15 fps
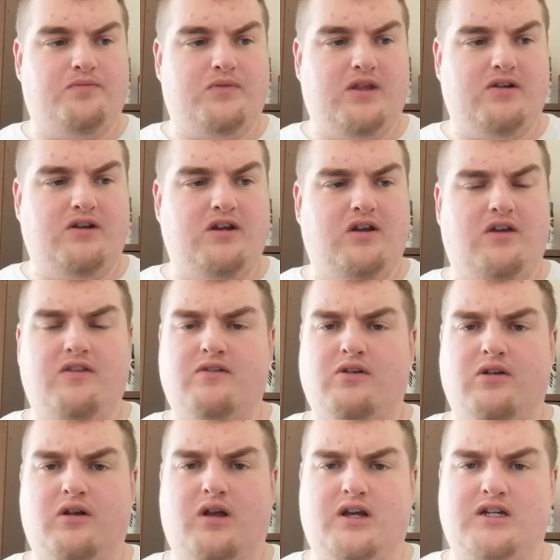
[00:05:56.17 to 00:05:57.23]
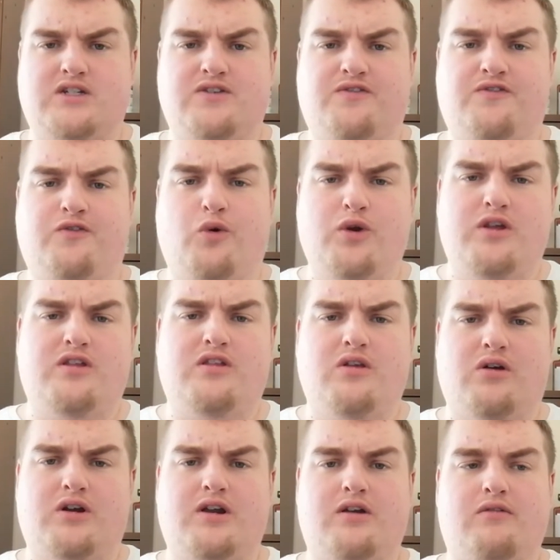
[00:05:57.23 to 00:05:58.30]
they've got the likes of Foyth
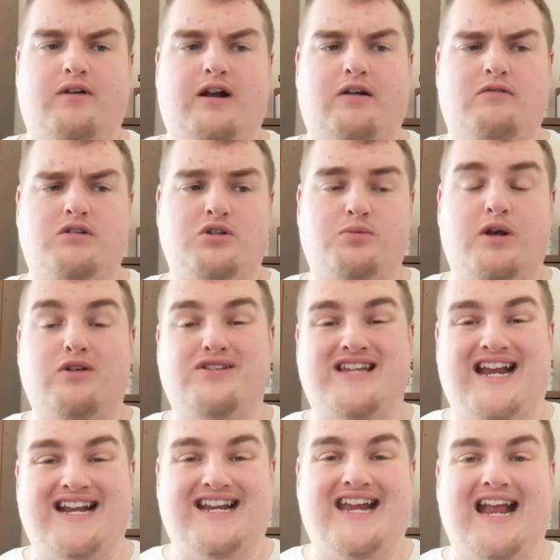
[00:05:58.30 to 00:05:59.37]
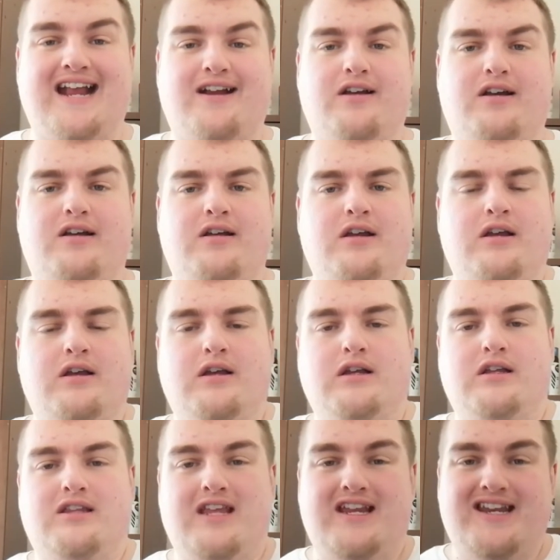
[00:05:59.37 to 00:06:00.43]
knocking around as well, Tanganga.
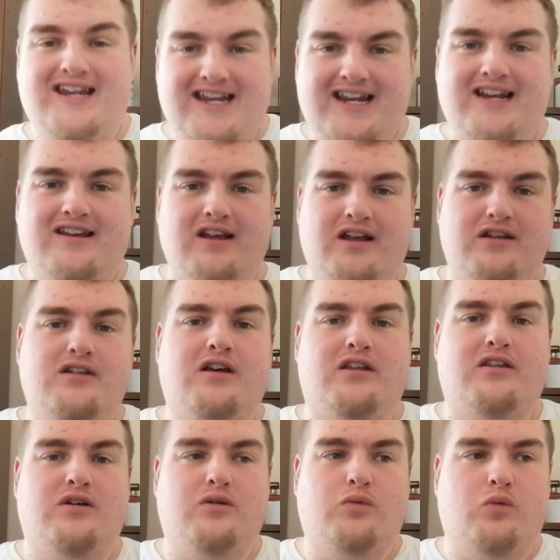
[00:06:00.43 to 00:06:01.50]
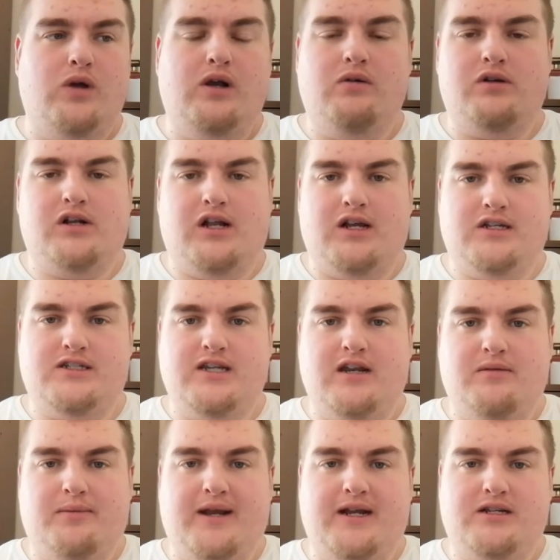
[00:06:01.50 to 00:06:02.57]
They need another world-class
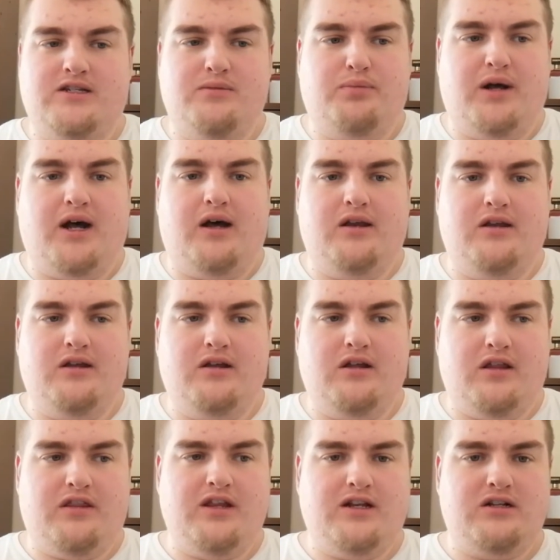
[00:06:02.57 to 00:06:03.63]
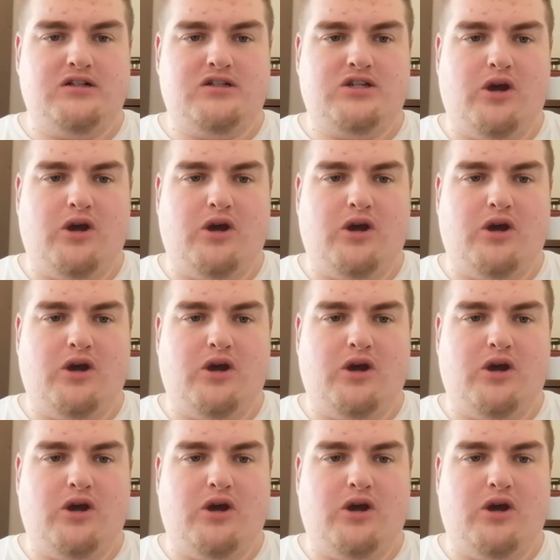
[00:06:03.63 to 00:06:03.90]
centre-back to partner. I think